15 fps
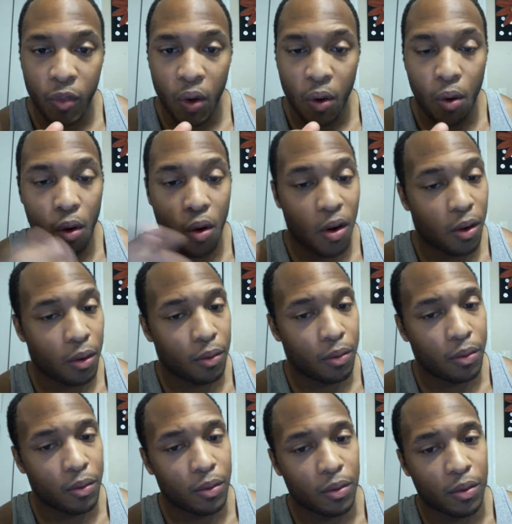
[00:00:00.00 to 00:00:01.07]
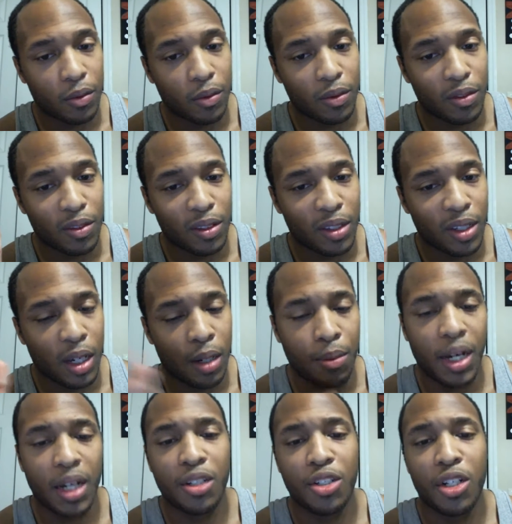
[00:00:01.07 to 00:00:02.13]
Or am
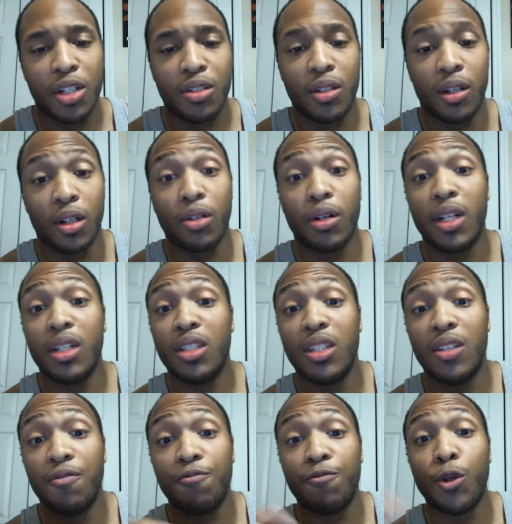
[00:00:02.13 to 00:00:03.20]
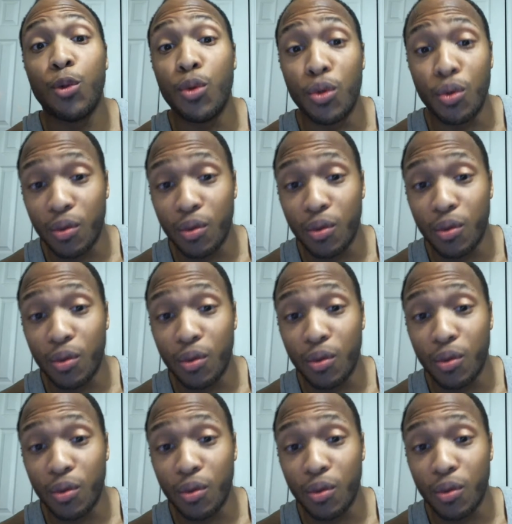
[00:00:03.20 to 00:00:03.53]
I just a crazy fool?